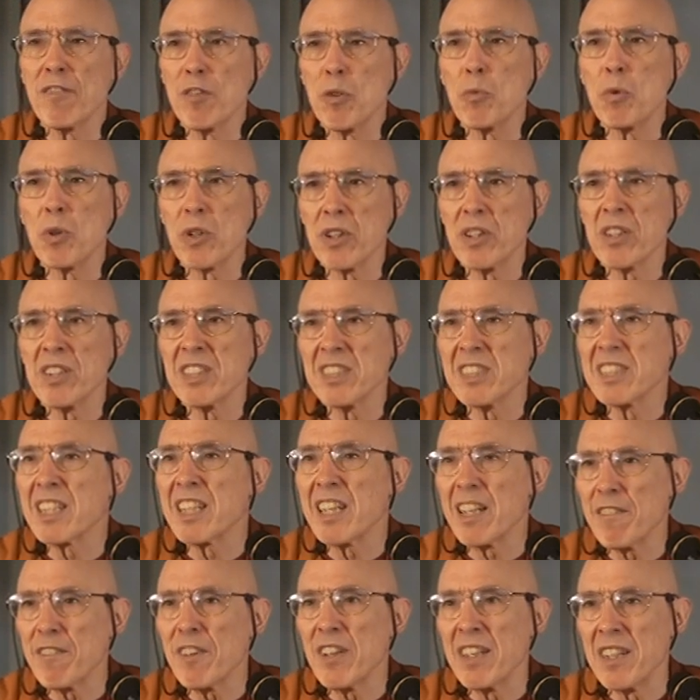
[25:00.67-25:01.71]
of the word is
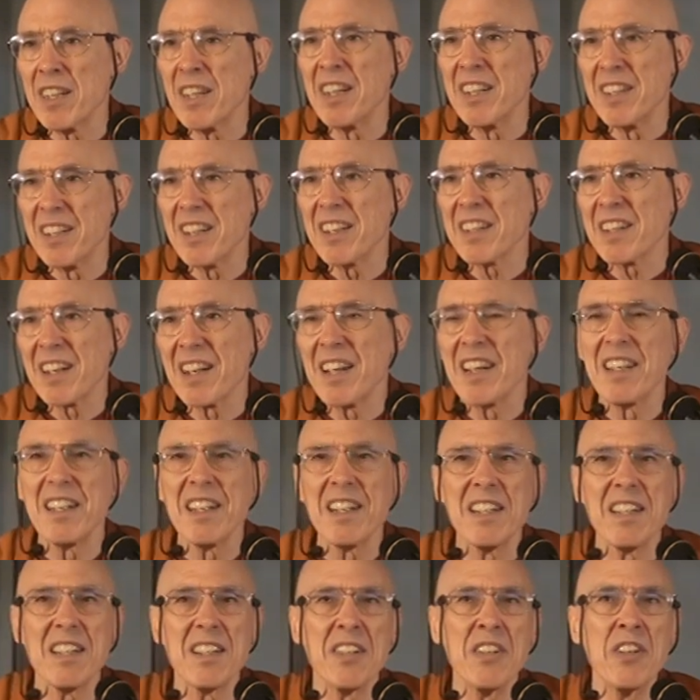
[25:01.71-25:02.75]
given,
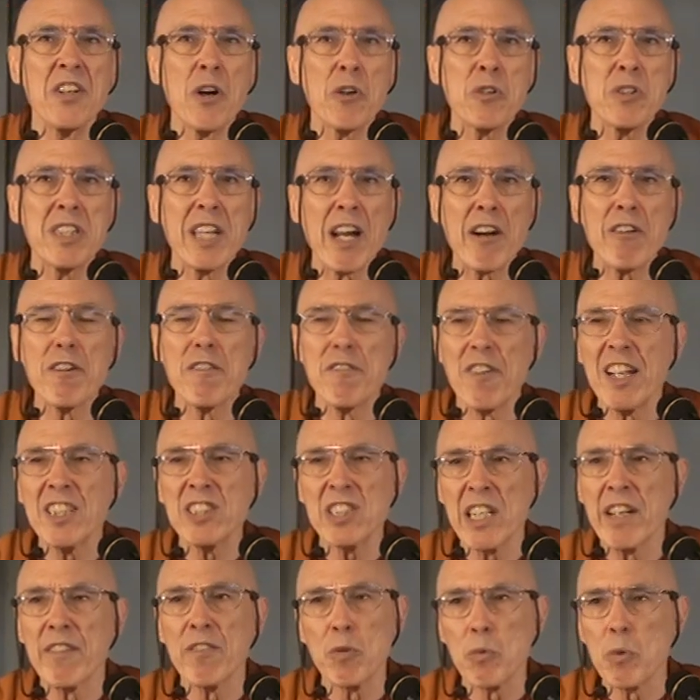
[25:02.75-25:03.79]
no
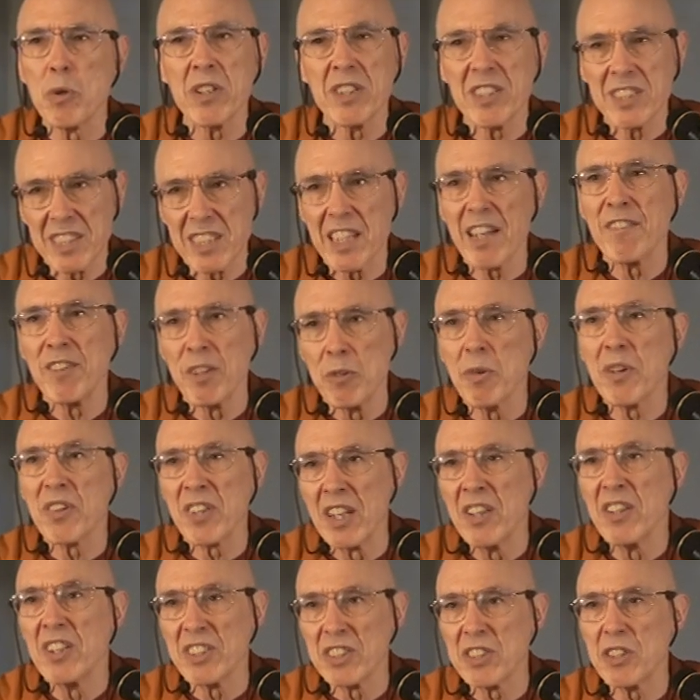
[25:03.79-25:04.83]
derivation of the word is given
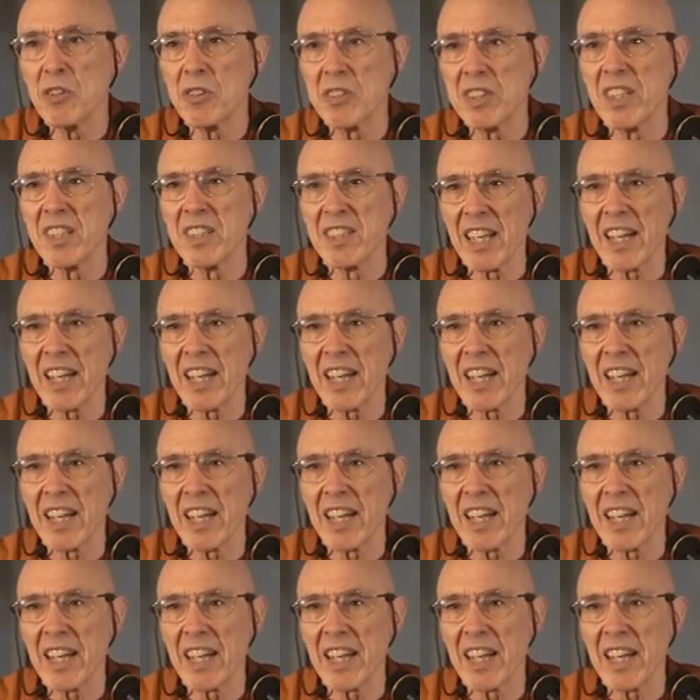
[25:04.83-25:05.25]
within the sutta